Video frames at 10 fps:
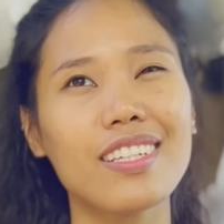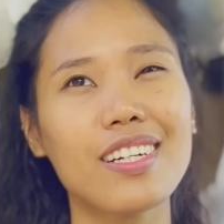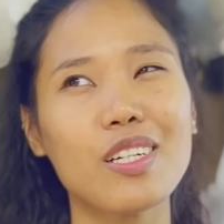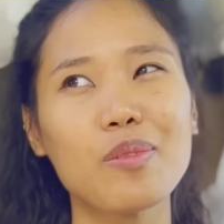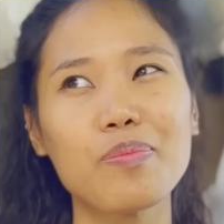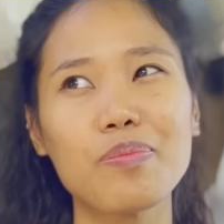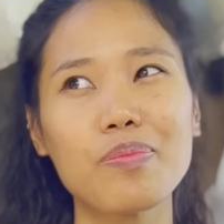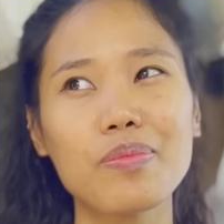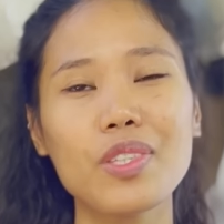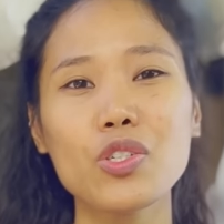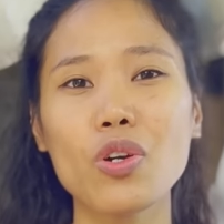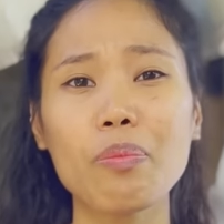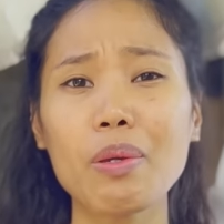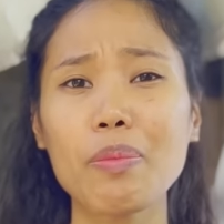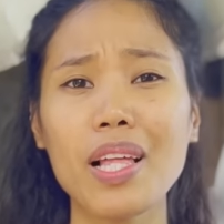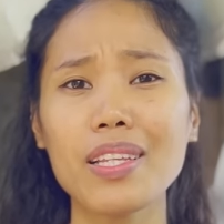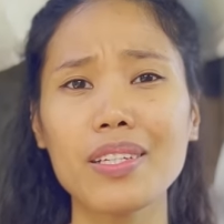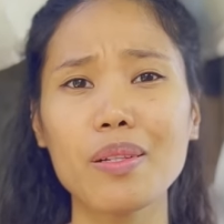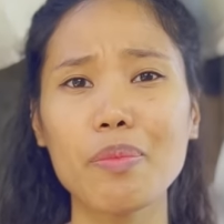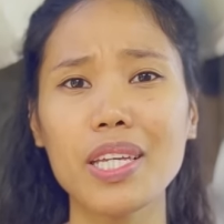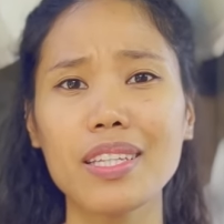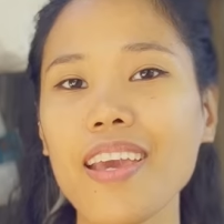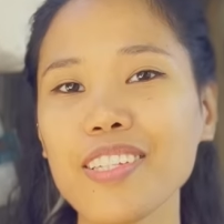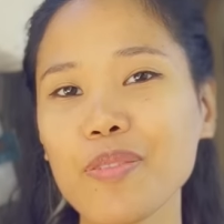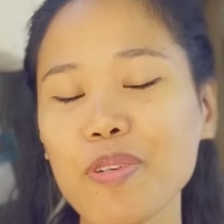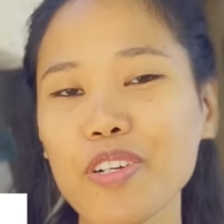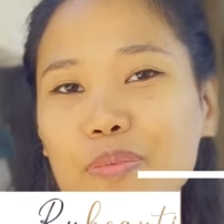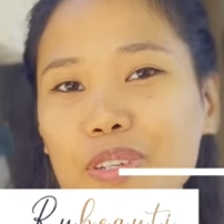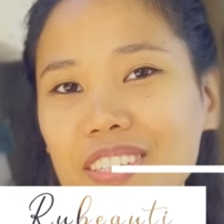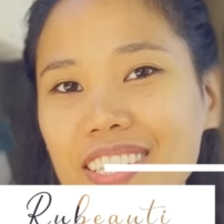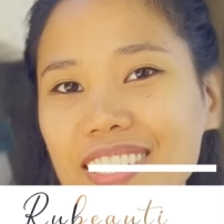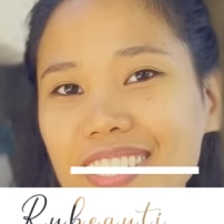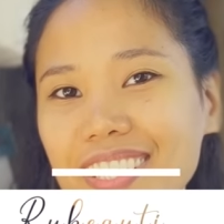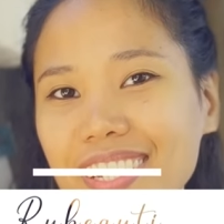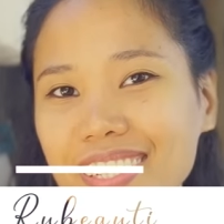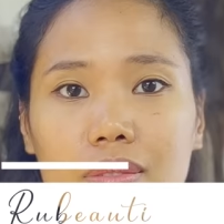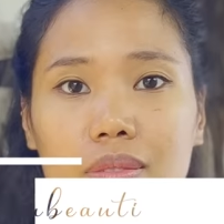disrupting me a little bit. Hey, it's me, Rubeauti.